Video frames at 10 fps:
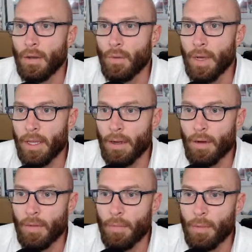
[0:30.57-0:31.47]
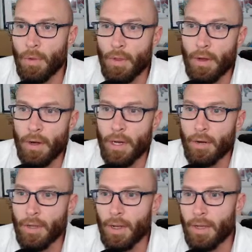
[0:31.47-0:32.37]
White are the people that are here
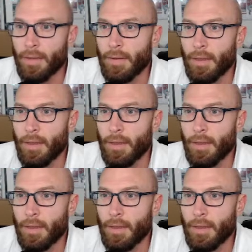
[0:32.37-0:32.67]
tonight,